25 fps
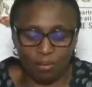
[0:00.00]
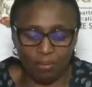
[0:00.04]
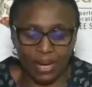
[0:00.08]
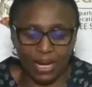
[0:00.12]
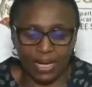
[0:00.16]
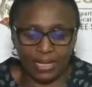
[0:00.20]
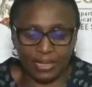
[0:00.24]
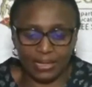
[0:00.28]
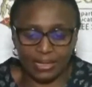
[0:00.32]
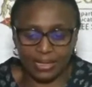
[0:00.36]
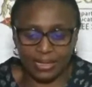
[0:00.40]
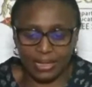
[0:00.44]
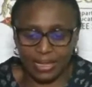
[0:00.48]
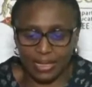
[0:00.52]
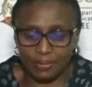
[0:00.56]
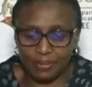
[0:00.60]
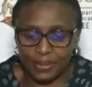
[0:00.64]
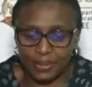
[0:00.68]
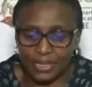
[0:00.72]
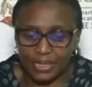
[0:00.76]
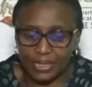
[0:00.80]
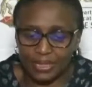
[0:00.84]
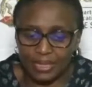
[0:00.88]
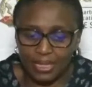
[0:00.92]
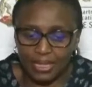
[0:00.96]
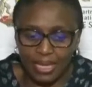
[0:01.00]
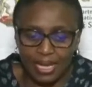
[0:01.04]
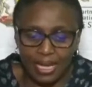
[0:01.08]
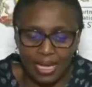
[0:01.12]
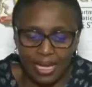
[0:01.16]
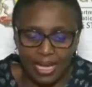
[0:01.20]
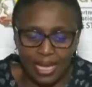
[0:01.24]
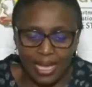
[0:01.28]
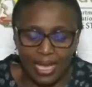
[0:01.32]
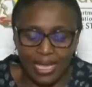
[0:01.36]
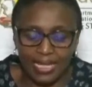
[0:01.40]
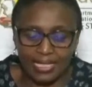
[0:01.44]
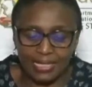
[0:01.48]
my tips
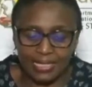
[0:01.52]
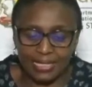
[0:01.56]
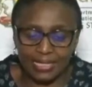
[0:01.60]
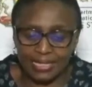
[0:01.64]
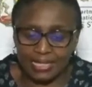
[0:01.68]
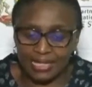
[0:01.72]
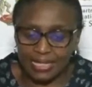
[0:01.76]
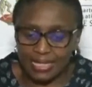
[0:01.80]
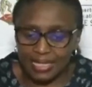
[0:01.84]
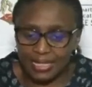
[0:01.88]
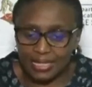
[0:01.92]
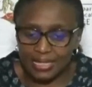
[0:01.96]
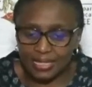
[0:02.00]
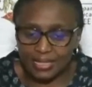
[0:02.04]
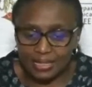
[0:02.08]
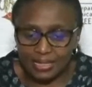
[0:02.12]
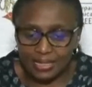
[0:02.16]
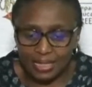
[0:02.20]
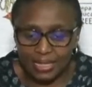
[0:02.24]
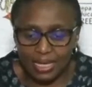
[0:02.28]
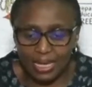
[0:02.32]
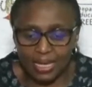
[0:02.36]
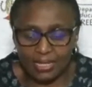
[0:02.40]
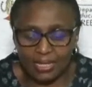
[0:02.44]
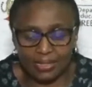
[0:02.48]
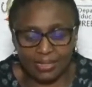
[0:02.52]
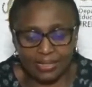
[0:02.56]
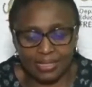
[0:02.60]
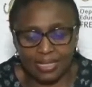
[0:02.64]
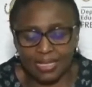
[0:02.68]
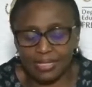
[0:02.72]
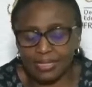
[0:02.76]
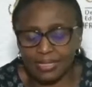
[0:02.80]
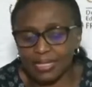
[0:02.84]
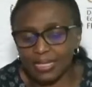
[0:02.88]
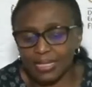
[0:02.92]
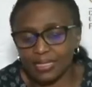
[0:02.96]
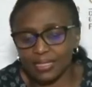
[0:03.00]
and tricks and
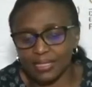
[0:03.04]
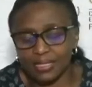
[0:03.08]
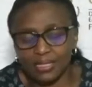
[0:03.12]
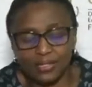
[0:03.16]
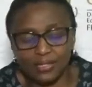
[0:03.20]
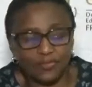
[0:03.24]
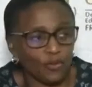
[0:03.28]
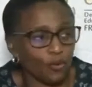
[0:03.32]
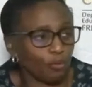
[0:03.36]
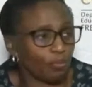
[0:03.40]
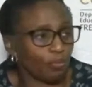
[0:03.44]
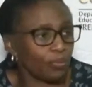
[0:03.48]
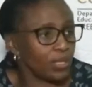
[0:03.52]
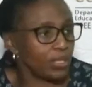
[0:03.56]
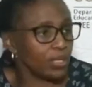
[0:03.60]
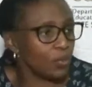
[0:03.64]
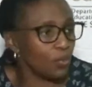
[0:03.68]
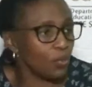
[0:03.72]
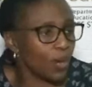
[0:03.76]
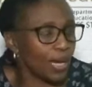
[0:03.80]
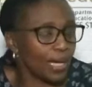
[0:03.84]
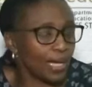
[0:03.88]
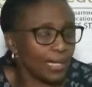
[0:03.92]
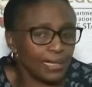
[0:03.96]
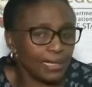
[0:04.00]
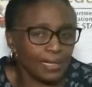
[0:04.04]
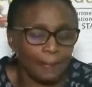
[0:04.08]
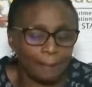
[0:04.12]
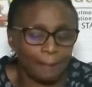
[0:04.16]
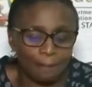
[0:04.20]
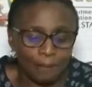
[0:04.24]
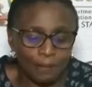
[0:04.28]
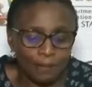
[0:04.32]
strategies for P1,